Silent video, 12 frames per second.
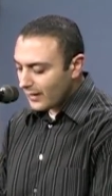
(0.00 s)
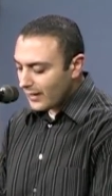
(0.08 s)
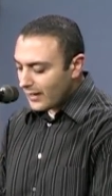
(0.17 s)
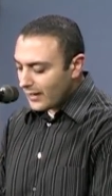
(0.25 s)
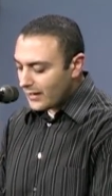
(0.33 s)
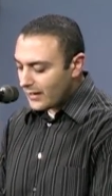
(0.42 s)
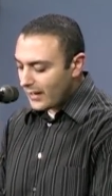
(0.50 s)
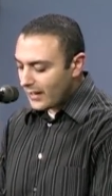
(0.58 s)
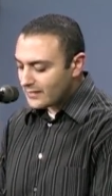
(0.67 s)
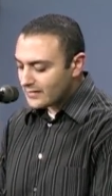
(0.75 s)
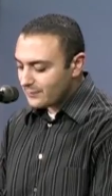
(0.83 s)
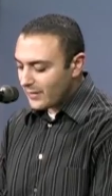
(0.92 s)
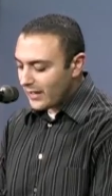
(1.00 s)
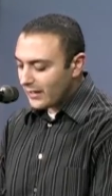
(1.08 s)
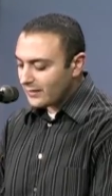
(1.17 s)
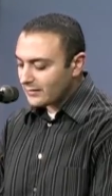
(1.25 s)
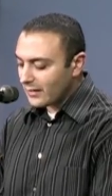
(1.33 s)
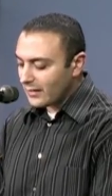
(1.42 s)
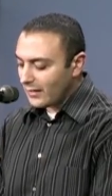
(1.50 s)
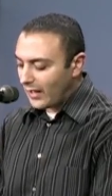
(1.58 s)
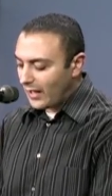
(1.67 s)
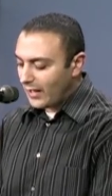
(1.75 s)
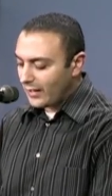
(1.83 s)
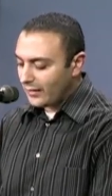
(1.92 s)
He has made
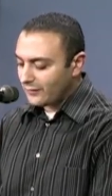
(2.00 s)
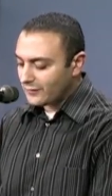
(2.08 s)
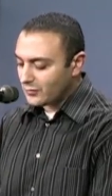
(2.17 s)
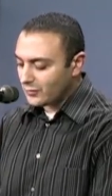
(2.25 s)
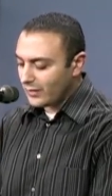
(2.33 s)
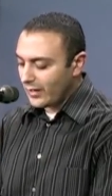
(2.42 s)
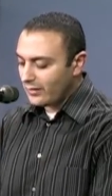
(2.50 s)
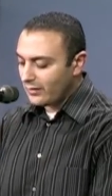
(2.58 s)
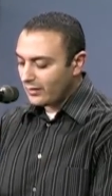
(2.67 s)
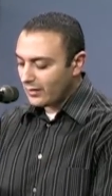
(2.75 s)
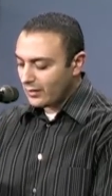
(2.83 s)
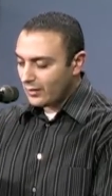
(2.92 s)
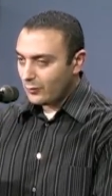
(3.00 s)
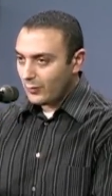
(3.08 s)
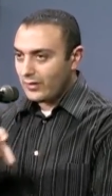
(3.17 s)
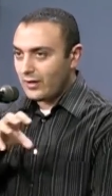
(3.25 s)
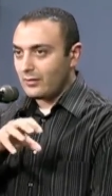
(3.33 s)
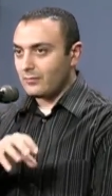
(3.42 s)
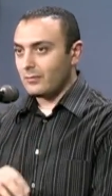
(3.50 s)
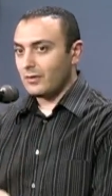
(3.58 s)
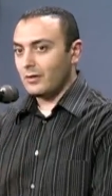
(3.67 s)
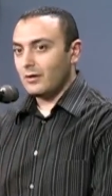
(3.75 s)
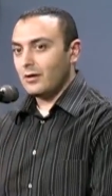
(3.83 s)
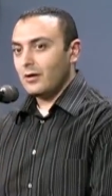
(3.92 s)
alive together with him.
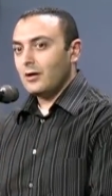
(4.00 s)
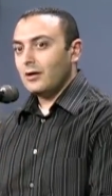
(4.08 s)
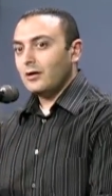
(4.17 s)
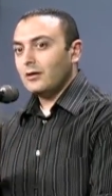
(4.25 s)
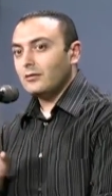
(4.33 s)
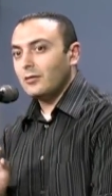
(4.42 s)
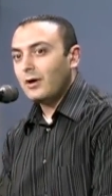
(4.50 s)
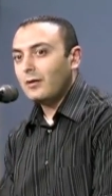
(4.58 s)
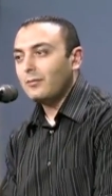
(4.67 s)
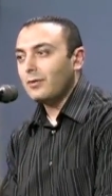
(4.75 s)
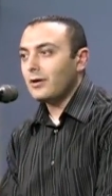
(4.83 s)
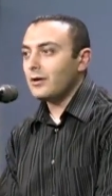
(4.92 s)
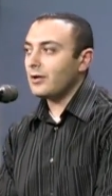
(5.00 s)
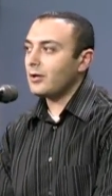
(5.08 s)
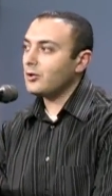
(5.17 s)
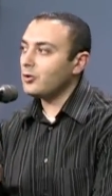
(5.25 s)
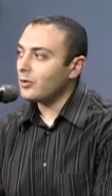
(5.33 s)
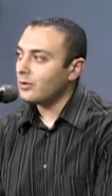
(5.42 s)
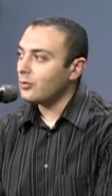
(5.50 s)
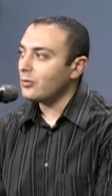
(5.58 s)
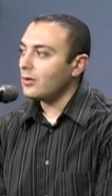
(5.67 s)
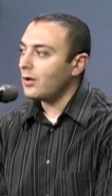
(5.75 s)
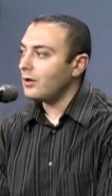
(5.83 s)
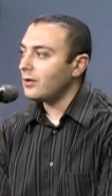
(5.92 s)
Remember, you are no
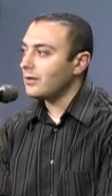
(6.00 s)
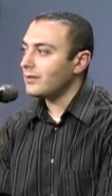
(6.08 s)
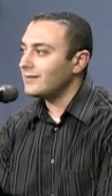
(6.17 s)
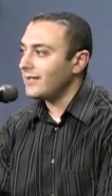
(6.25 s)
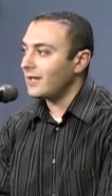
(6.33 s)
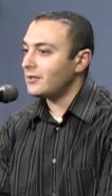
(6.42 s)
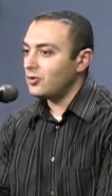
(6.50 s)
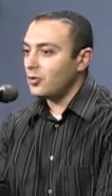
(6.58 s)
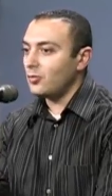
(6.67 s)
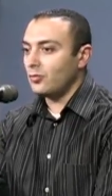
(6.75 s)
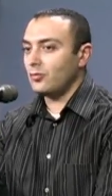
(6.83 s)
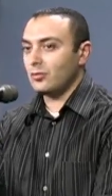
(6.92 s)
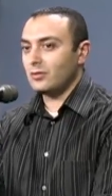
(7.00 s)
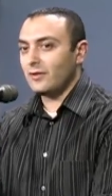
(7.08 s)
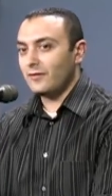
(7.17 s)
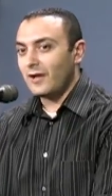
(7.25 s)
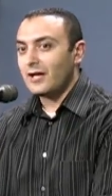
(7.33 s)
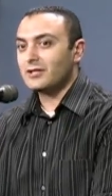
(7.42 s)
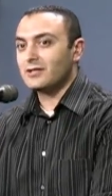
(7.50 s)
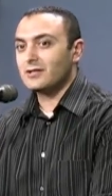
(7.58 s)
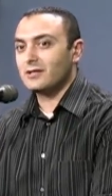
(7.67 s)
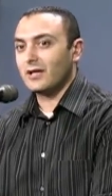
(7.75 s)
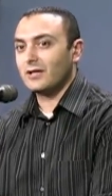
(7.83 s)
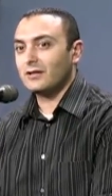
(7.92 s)
longer dead. You, the flesh is
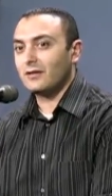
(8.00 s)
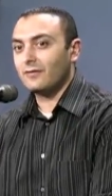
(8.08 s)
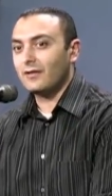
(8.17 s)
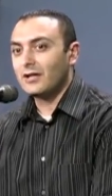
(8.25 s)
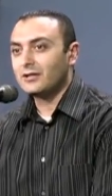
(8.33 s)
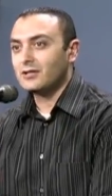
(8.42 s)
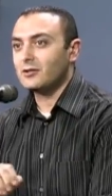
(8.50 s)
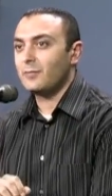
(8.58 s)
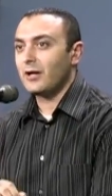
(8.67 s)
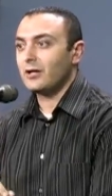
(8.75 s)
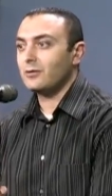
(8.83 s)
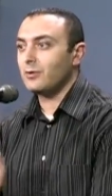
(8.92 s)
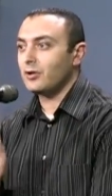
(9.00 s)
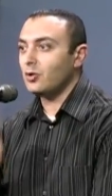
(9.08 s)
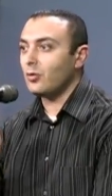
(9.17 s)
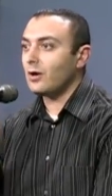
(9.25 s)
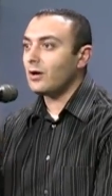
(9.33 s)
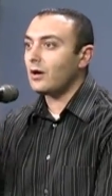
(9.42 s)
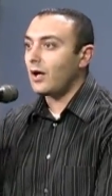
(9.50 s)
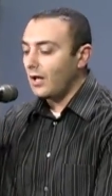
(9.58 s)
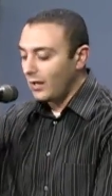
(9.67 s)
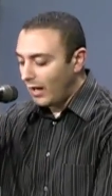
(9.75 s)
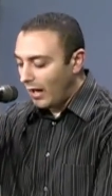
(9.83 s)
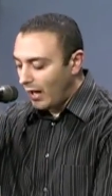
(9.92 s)
dead, the flesh is buried, but you are
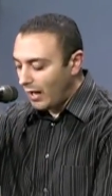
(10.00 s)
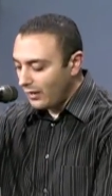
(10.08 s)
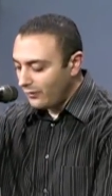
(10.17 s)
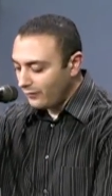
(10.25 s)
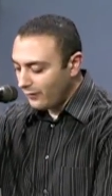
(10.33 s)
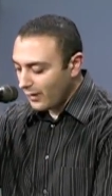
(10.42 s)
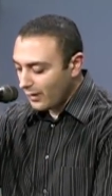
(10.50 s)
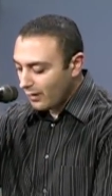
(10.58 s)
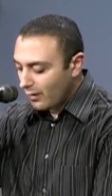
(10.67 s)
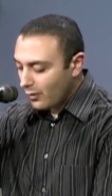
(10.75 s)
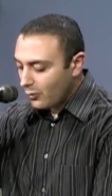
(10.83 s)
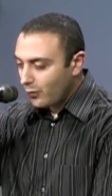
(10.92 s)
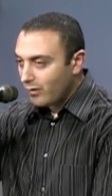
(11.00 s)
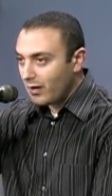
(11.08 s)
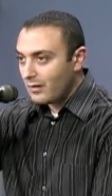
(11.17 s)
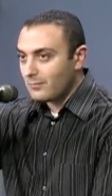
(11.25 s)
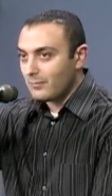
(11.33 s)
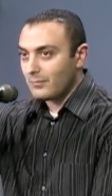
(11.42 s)
alive with him.